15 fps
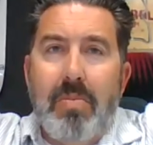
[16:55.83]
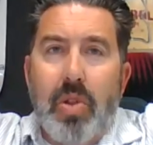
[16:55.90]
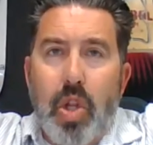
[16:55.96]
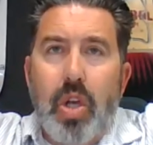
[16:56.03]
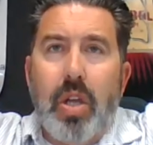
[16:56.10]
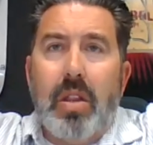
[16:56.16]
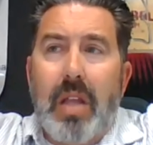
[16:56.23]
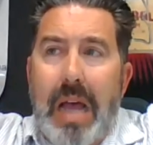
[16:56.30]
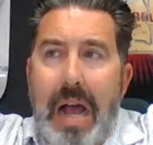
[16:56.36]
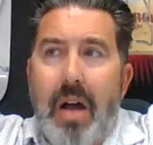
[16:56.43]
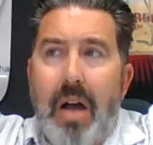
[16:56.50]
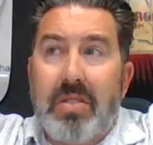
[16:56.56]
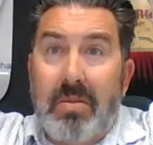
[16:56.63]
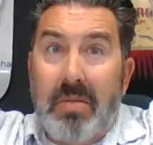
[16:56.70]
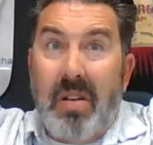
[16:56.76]
But look at the
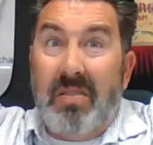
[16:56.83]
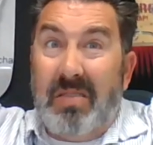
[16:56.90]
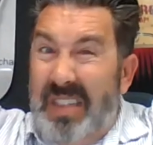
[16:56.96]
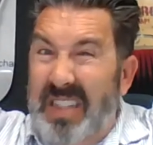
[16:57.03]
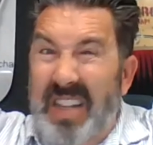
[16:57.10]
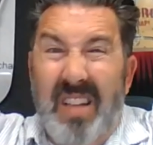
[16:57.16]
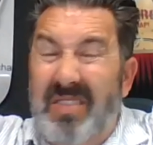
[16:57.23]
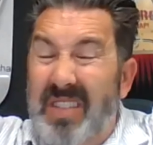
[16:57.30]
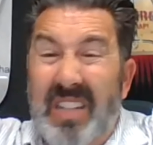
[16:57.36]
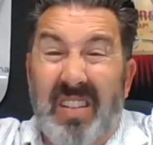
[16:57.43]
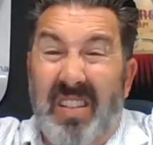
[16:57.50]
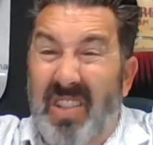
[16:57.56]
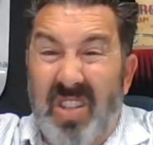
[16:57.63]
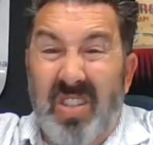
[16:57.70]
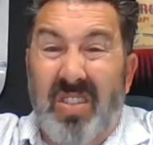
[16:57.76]
house and go, this house
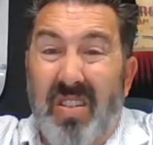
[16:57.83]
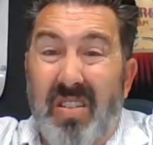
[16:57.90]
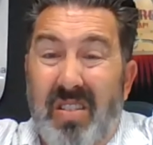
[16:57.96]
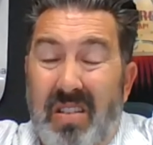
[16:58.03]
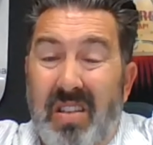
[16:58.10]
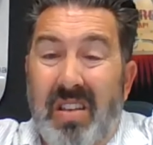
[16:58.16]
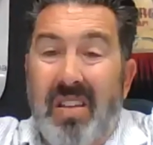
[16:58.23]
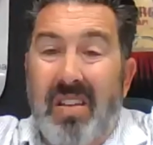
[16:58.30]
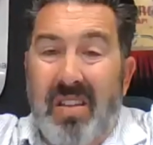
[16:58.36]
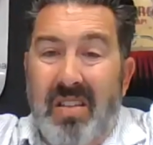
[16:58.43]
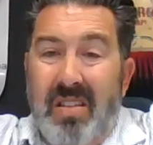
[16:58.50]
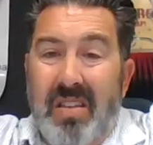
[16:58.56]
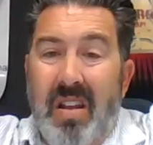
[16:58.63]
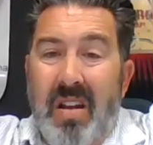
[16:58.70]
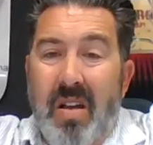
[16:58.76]
doesn't look good.
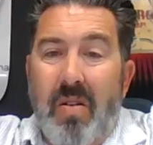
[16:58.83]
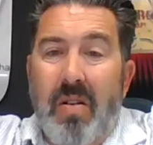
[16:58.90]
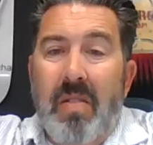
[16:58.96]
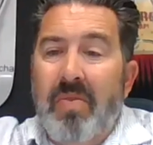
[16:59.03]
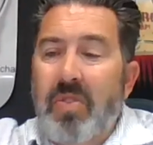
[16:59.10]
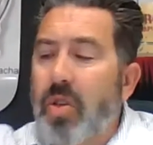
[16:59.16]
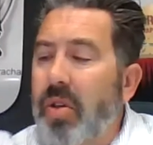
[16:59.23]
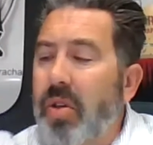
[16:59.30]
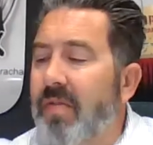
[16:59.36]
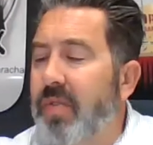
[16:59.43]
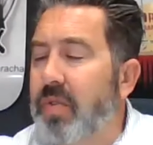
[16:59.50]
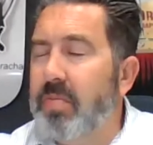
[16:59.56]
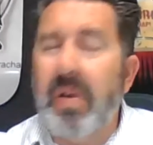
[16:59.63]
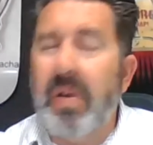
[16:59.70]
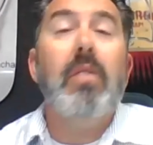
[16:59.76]
You know, looking
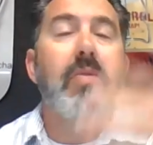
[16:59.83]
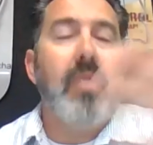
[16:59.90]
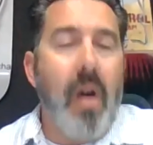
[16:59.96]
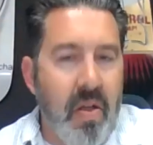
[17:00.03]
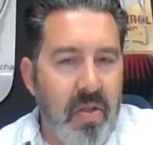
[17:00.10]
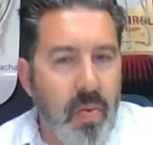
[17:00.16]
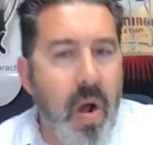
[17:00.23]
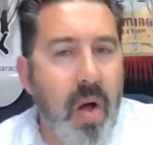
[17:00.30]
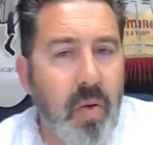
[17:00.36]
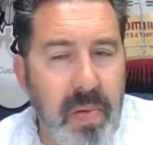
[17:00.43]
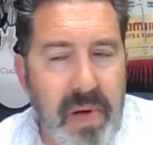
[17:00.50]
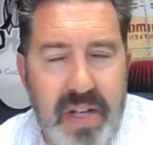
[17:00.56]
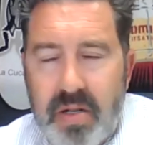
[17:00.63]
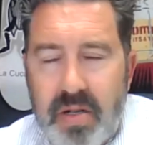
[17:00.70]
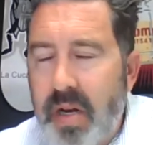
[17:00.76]
for, but on the Rockwell
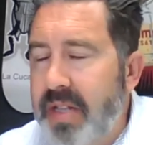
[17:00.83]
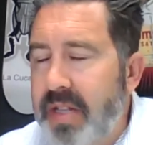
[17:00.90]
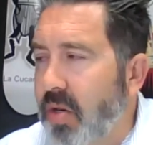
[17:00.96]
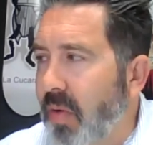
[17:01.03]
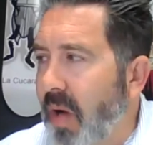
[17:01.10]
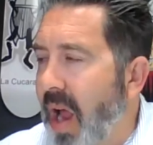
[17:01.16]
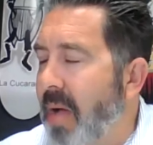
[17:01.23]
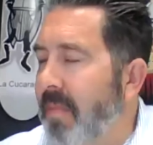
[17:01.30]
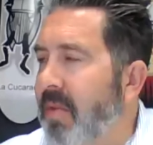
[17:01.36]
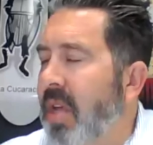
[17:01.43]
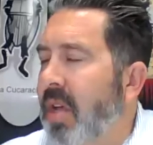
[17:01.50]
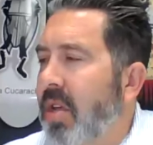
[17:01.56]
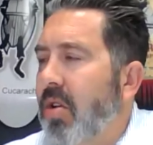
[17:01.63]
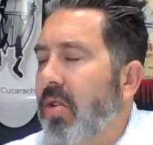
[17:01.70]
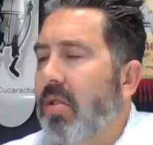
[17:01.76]
Pest on Instagram,
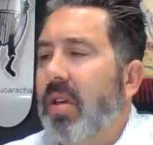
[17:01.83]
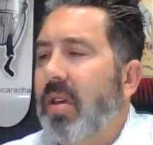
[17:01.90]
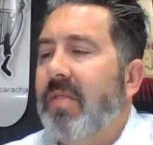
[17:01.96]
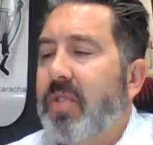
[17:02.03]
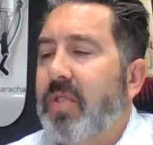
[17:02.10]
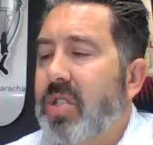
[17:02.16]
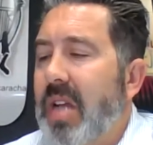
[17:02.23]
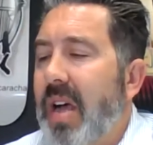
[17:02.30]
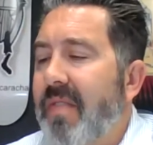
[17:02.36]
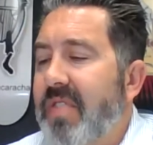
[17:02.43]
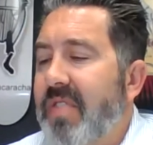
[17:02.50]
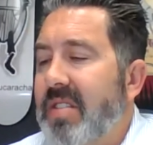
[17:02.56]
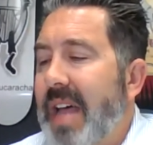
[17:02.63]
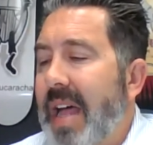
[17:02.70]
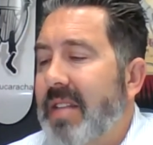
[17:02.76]
you're looking for stuff
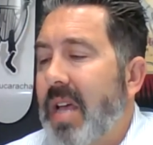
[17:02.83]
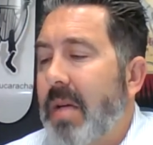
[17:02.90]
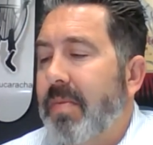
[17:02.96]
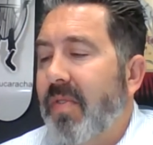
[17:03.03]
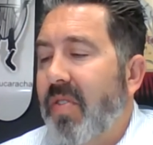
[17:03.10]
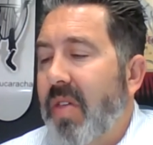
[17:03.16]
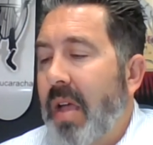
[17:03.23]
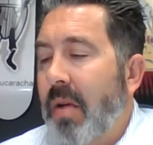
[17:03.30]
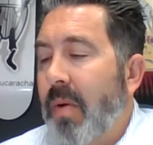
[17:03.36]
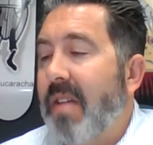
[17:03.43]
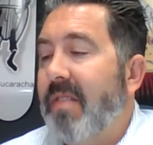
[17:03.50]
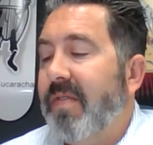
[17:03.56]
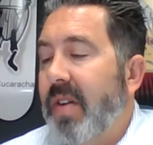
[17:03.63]
that's that type of thing, right?